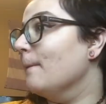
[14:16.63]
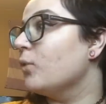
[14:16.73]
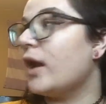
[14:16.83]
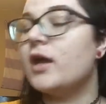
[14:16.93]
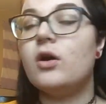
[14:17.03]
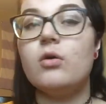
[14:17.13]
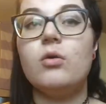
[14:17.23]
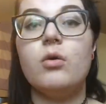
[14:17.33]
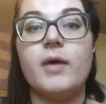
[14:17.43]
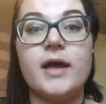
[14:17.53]
when I go
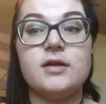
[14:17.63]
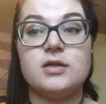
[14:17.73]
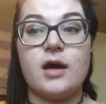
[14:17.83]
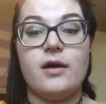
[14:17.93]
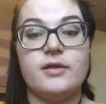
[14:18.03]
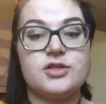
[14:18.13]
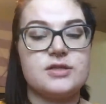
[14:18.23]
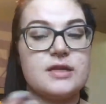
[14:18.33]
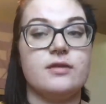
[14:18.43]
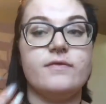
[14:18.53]
away to college,
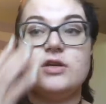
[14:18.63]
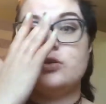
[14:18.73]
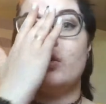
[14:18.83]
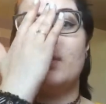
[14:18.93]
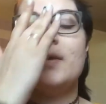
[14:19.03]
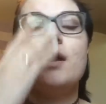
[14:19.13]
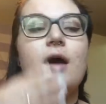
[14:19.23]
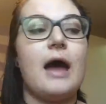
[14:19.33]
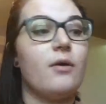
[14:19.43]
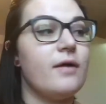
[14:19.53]
because I live in a dorm,
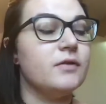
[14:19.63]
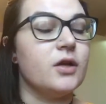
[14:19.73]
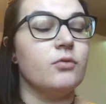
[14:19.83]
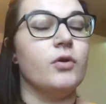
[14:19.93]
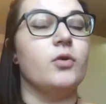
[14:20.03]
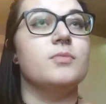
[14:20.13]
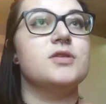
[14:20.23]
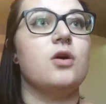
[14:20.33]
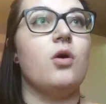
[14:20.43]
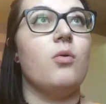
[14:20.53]
I don't have a lot of room,
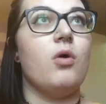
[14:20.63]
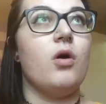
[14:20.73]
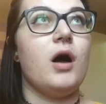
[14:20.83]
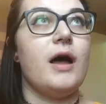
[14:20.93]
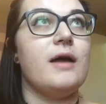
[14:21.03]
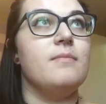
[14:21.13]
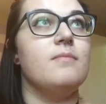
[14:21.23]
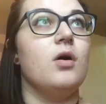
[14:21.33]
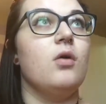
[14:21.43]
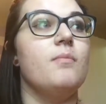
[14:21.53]
so I
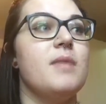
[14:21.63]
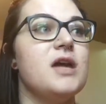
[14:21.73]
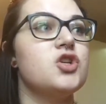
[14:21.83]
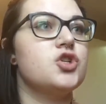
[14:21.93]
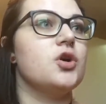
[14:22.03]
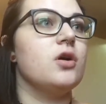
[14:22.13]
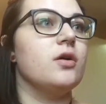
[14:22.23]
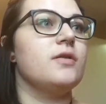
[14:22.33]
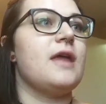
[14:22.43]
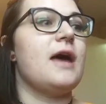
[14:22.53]
make
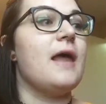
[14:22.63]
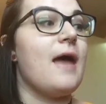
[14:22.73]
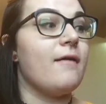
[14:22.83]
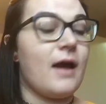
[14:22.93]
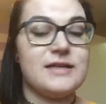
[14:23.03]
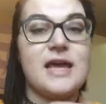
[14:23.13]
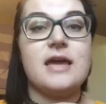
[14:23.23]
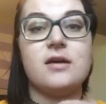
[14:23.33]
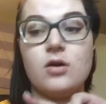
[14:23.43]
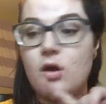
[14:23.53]
sure that I
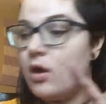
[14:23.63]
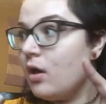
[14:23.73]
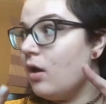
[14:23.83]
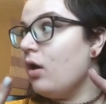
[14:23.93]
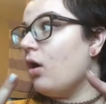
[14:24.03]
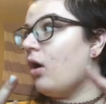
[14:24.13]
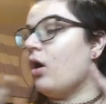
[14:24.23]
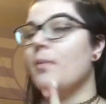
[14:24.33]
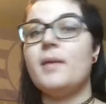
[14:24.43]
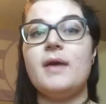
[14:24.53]
take
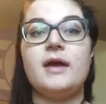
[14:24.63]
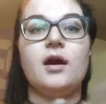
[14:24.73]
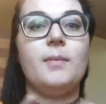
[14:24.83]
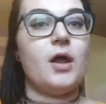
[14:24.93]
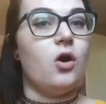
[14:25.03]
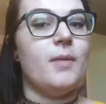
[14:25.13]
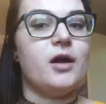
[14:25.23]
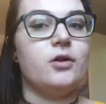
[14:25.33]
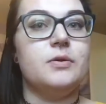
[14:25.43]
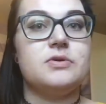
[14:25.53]
all my makeup and all my
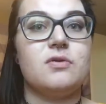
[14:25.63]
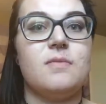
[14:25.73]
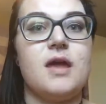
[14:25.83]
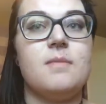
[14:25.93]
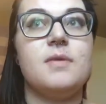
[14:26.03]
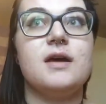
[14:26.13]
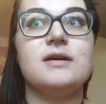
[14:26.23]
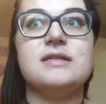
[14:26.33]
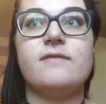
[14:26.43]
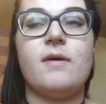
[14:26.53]
clothes with me,
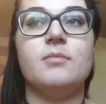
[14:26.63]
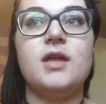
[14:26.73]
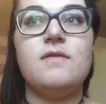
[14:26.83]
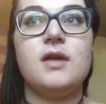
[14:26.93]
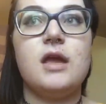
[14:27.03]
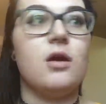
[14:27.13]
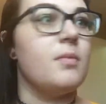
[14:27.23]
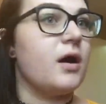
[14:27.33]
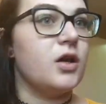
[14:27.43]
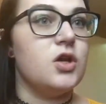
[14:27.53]
because if I'm leaving here,
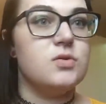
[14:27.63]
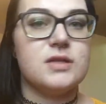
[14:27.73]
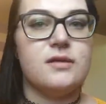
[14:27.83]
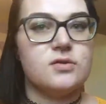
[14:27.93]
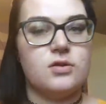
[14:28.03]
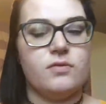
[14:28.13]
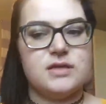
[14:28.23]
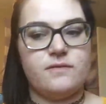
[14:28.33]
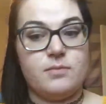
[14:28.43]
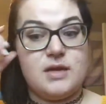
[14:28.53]
I'm not going to use it and there's no
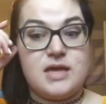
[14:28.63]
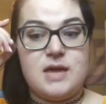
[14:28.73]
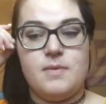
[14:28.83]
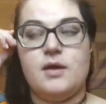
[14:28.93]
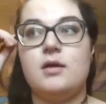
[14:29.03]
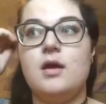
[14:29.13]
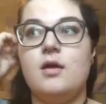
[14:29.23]
reason for me to keep it,